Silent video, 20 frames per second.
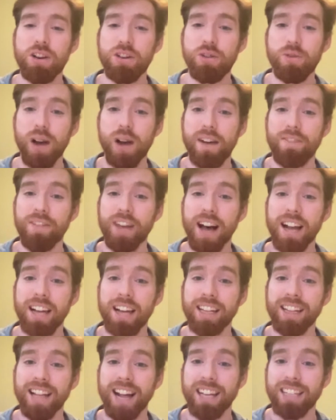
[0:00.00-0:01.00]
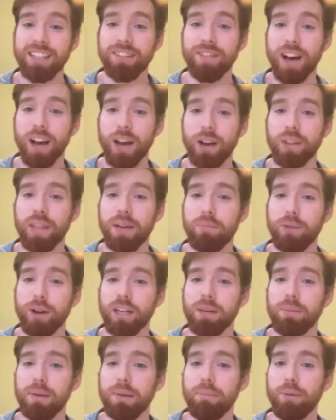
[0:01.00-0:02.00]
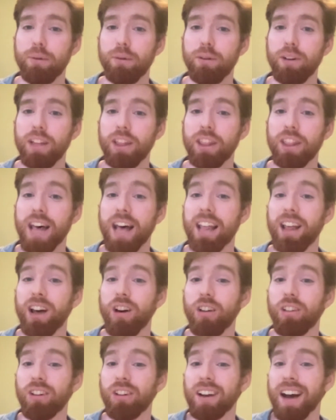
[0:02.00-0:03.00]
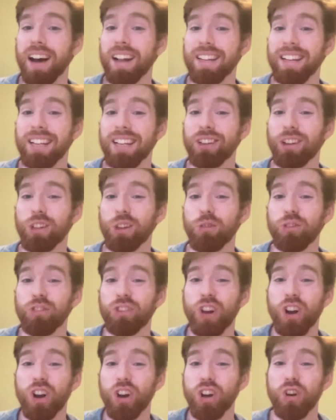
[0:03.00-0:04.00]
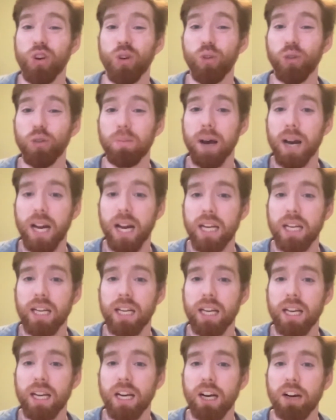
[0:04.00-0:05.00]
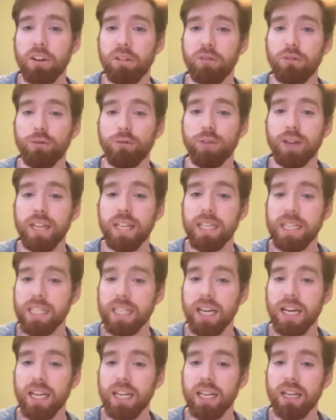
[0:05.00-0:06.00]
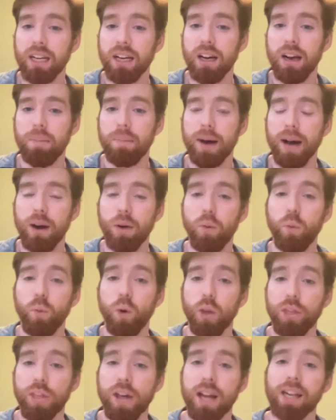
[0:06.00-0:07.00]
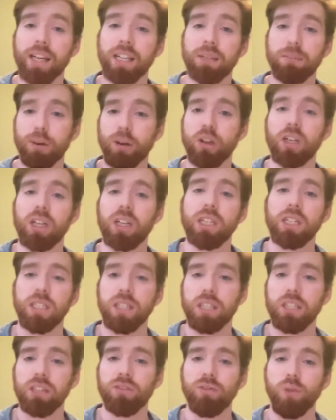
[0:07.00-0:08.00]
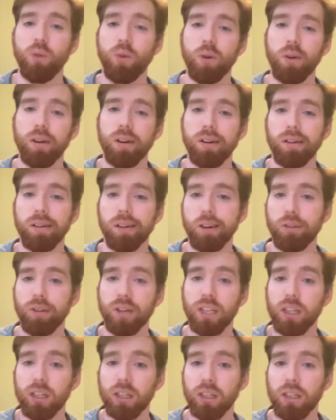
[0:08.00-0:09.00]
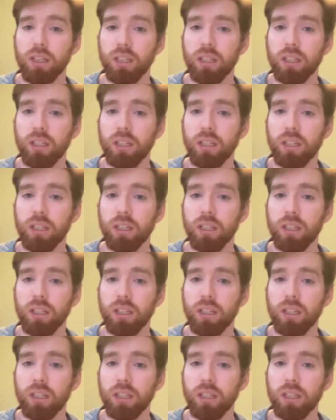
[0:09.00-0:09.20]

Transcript: have that, and that's the value they bring to people. And that content is also just a gold mine of insight about what that experience is for a reader.